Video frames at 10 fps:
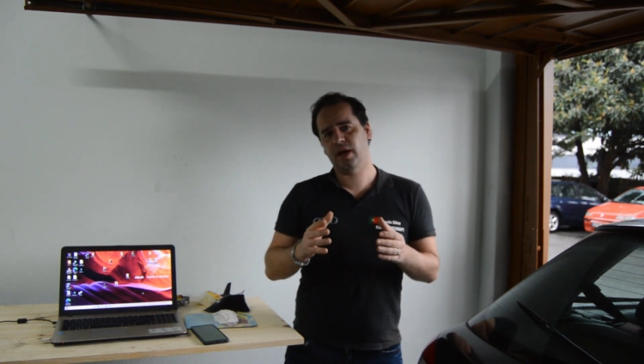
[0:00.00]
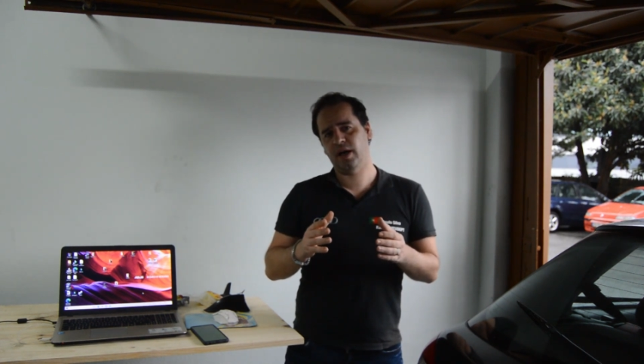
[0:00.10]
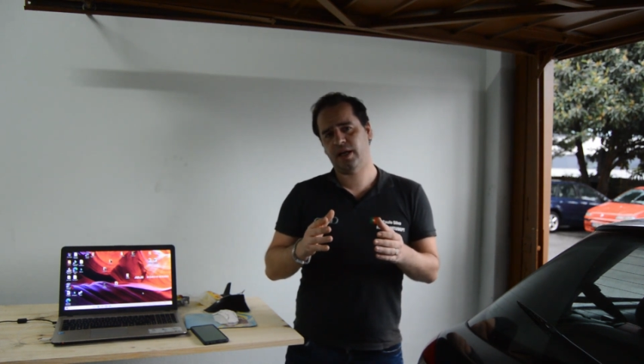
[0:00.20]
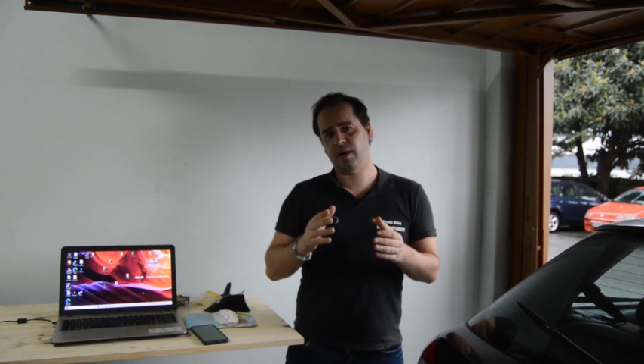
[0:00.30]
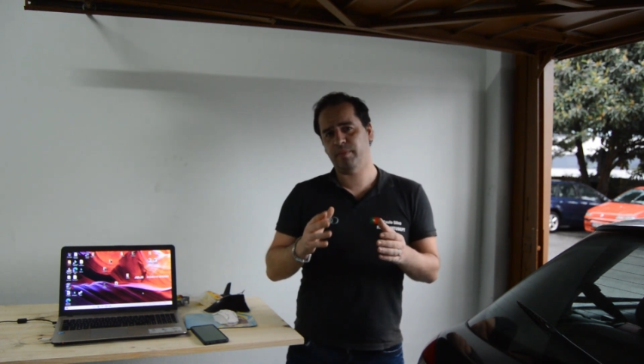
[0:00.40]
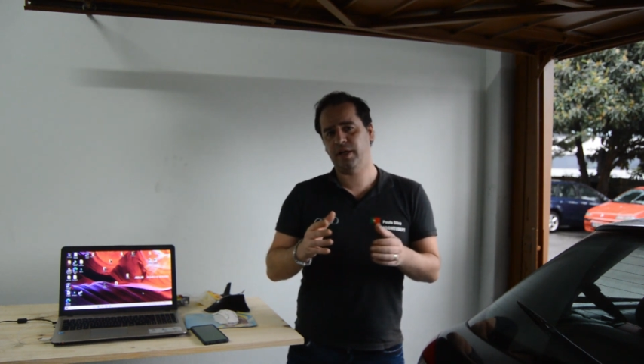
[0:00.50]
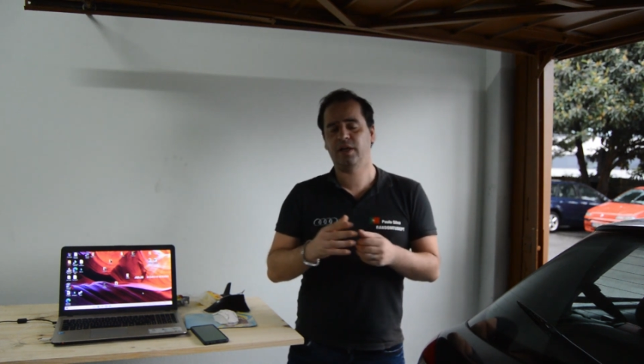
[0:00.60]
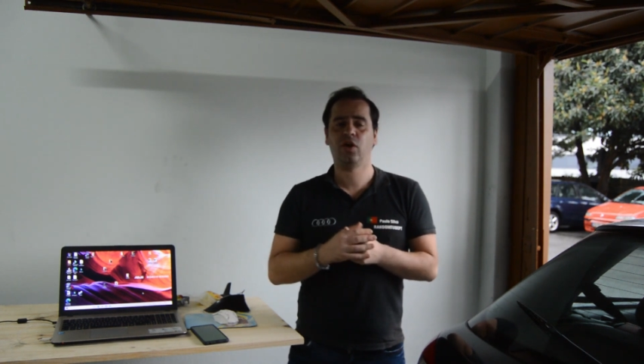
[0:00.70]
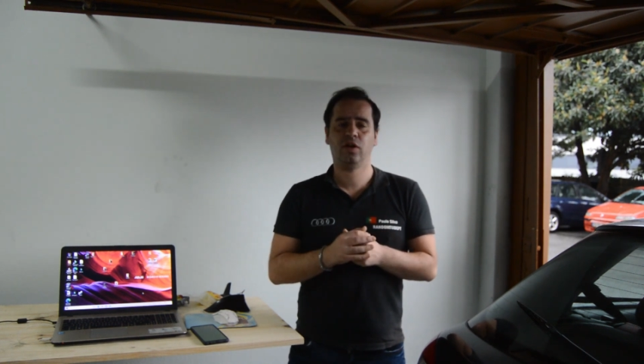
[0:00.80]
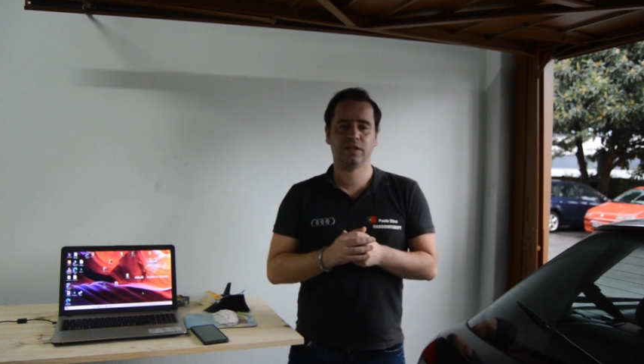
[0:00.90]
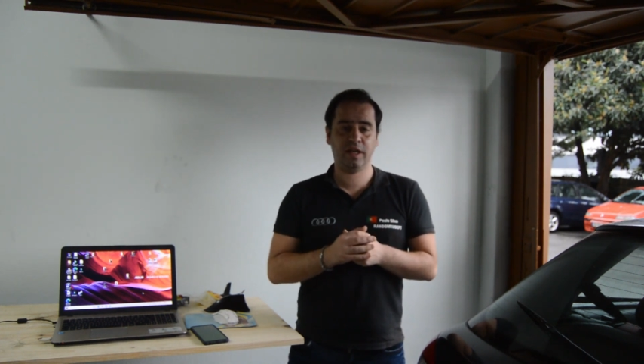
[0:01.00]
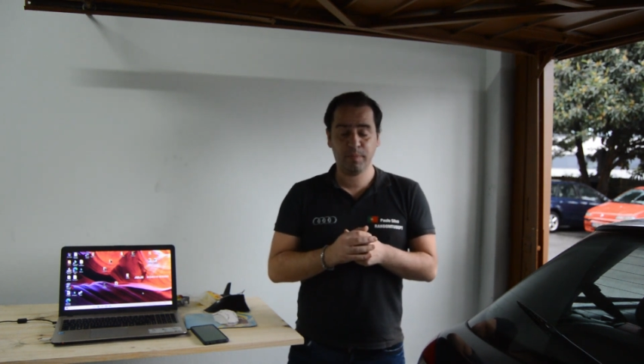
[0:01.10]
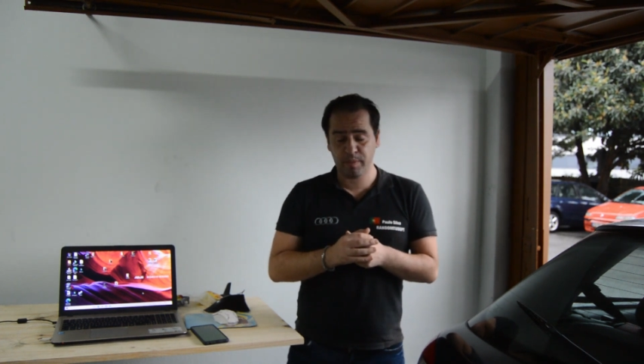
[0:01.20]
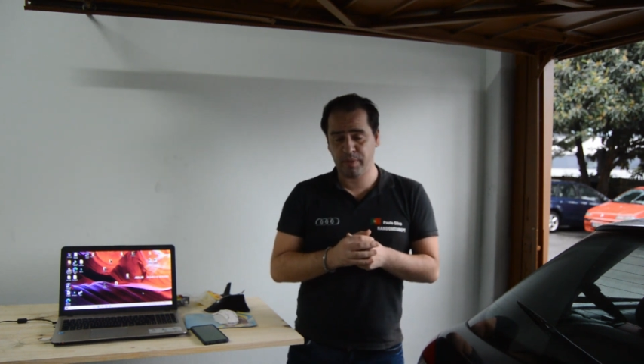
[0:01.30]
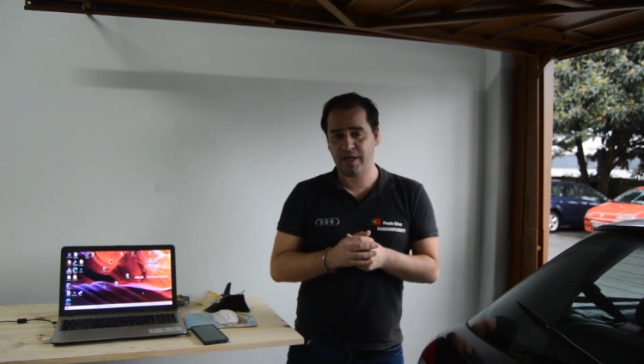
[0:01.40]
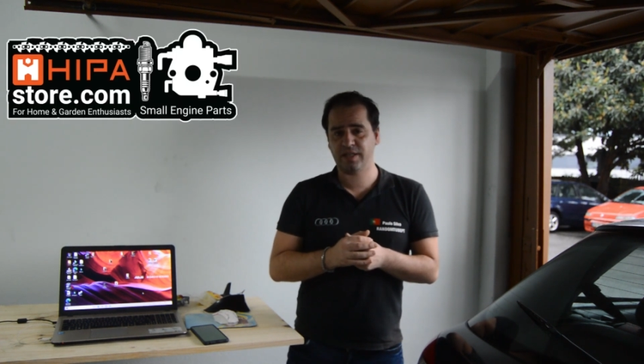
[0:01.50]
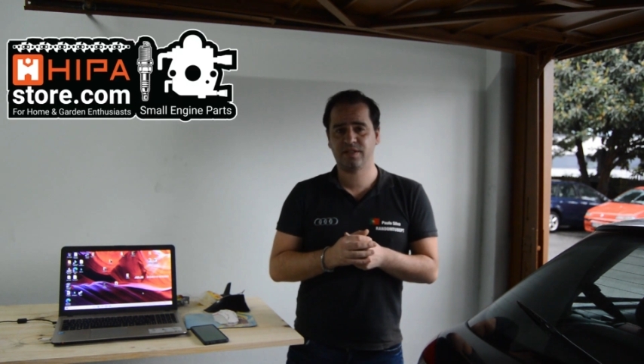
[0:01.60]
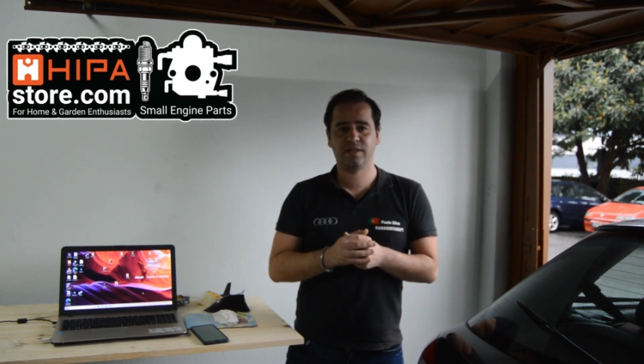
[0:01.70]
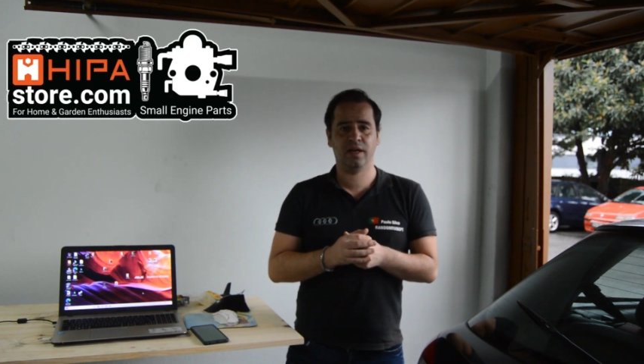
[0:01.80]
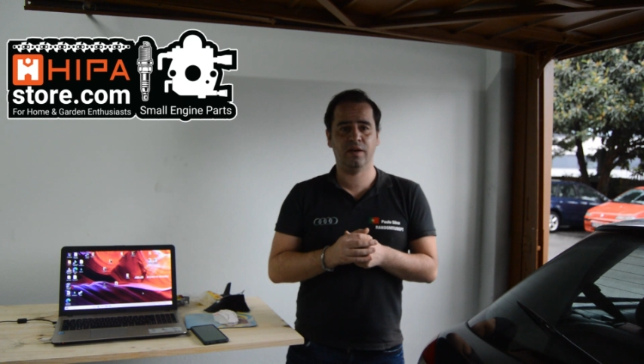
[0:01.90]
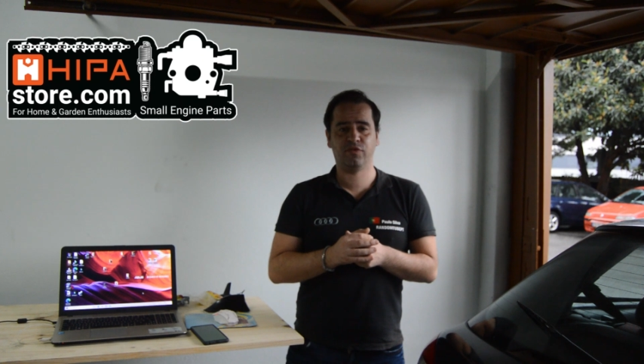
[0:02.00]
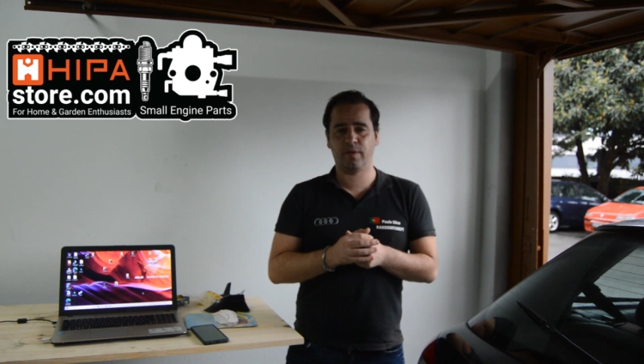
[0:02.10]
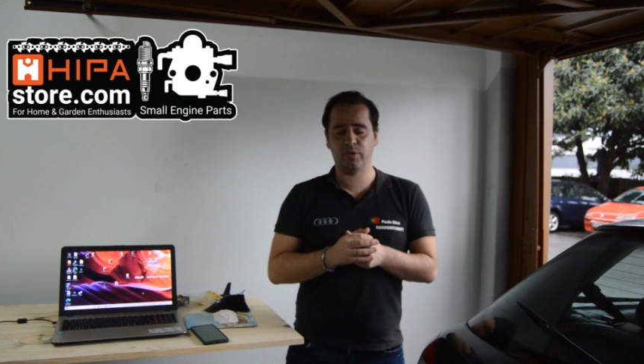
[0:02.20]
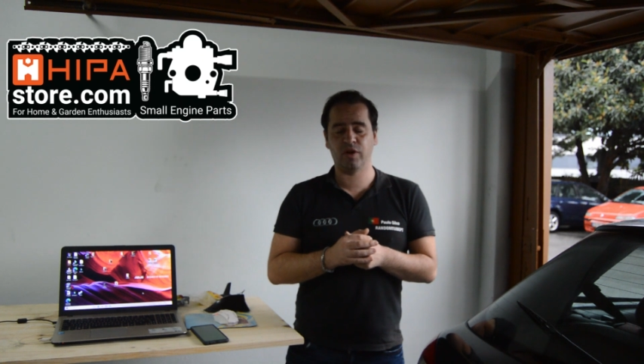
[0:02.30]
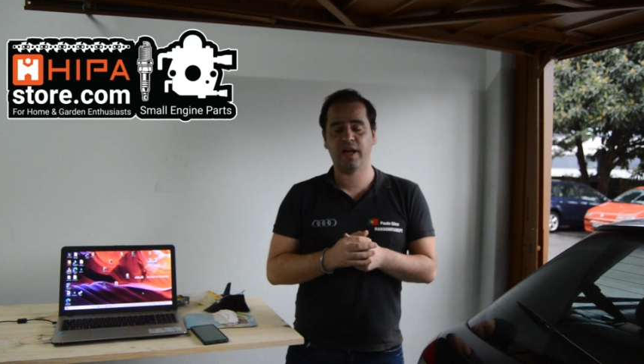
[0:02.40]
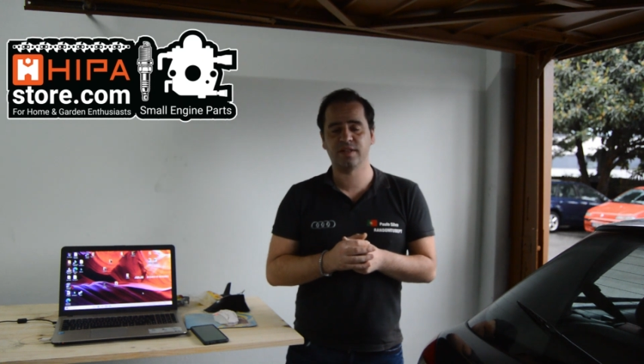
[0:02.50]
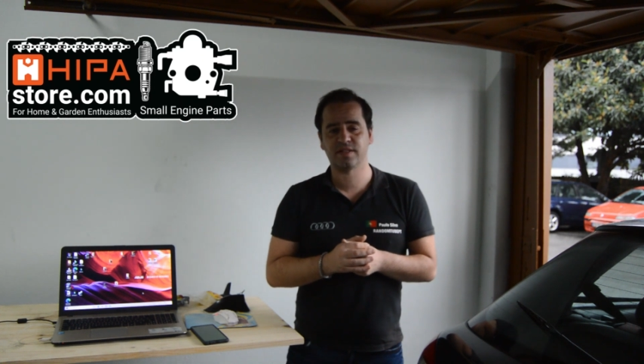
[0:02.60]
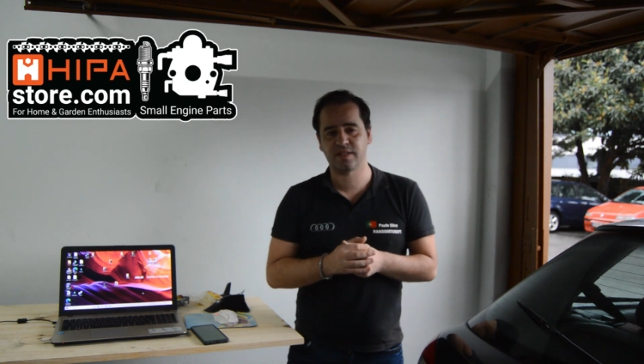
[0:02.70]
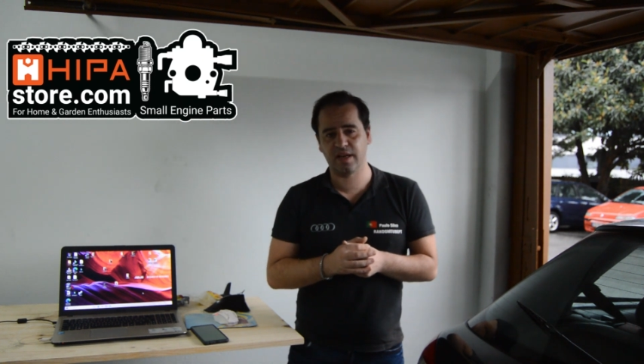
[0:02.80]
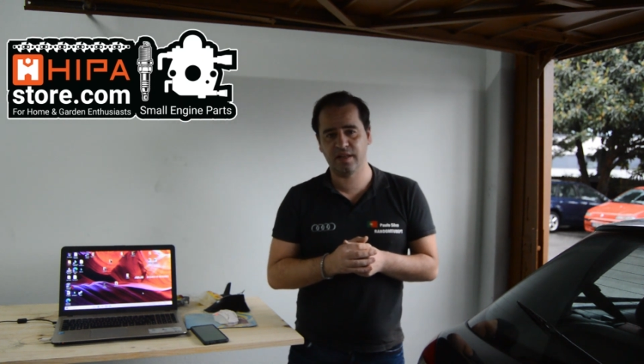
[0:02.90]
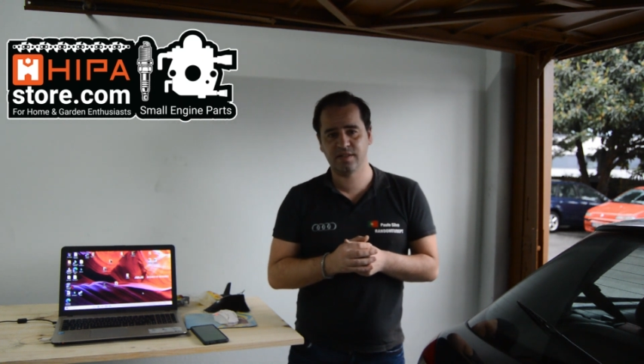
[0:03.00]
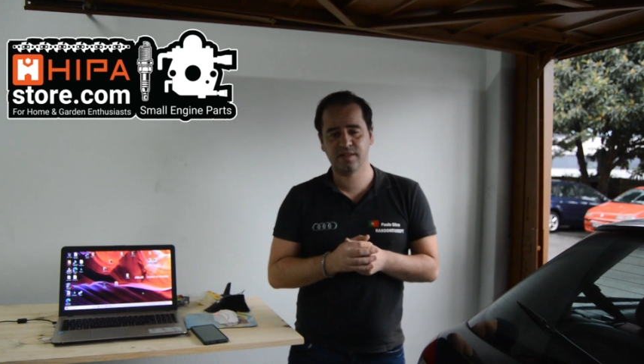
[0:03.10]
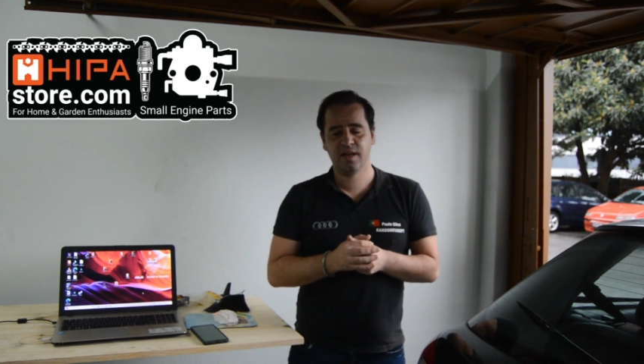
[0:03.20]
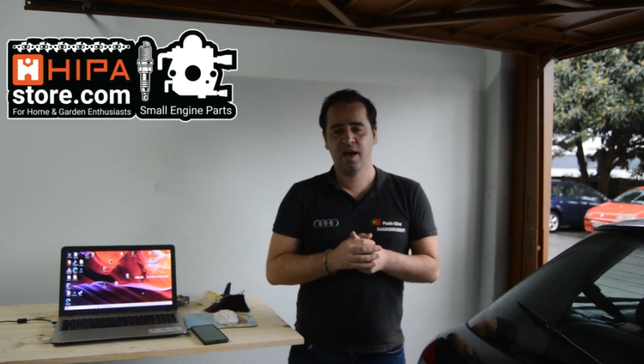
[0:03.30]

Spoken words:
a company called Hipa Parts from United States